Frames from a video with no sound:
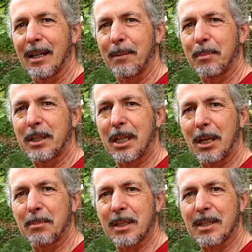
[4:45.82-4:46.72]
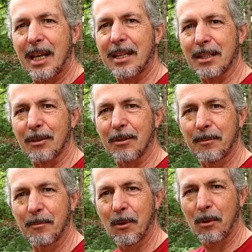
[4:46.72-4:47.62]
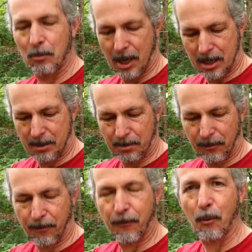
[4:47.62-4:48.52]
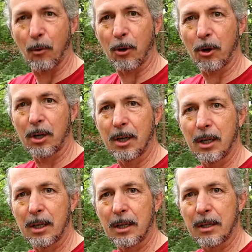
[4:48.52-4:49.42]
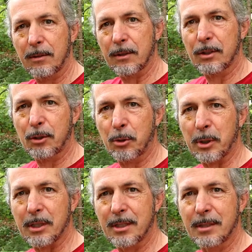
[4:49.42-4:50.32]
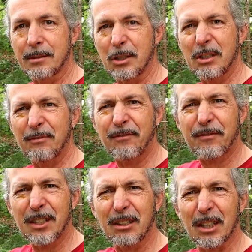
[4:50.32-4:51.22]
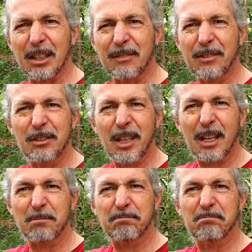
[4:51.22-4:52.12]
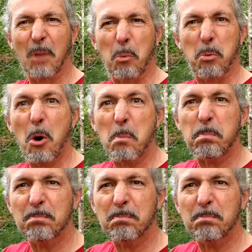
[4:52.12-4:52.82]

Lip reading: becomes a tendon right before this crease. You can feel it. It feels like a rope.